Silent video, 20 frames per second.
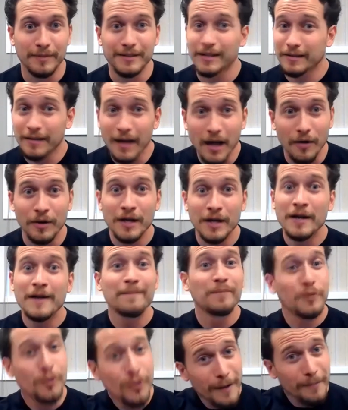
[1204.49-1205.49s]
It's like, no,
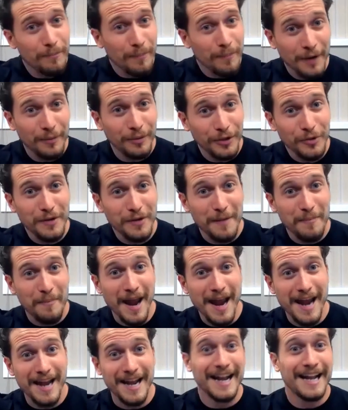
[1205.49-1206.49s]
you get paid what you get
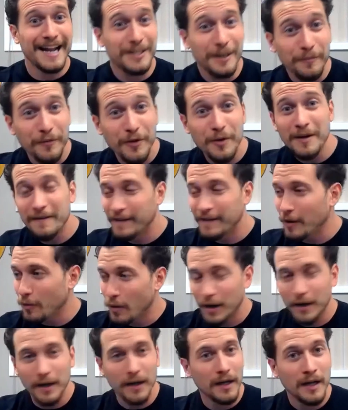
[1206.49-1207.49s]
paid. And it's up to me if I
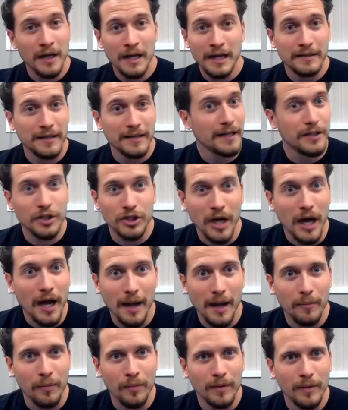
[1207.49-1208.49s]
want to take the
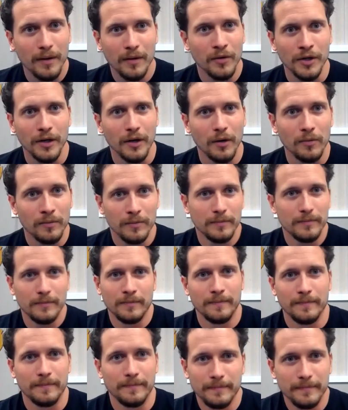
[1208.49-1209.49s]
job,
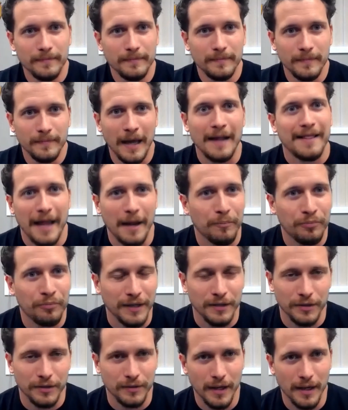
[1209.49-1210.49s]
at that
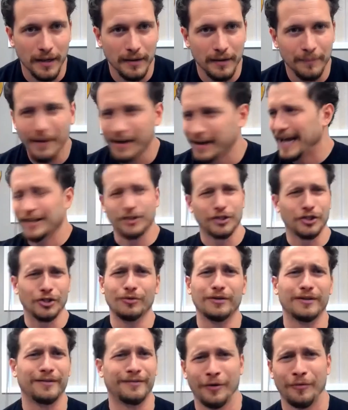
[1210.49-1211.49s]
price or not. I'm not going to ask
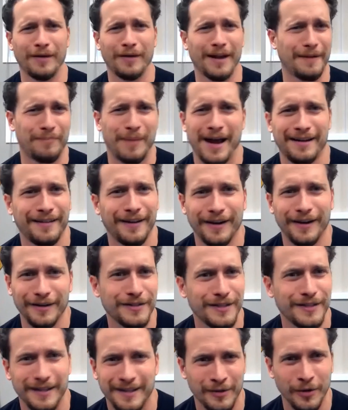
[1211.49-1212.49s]
you to donate back to
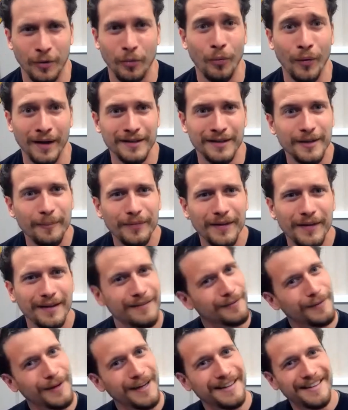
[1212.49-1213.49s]
us to win
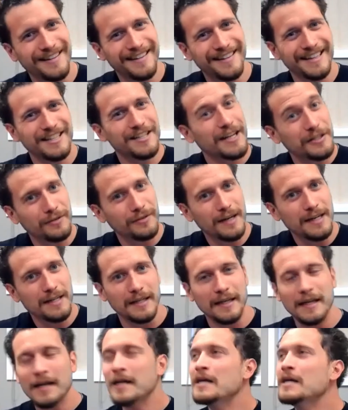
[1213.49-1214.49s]
something. What? So that's
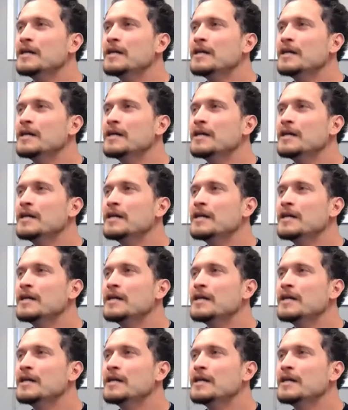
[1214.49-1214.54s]
crazy.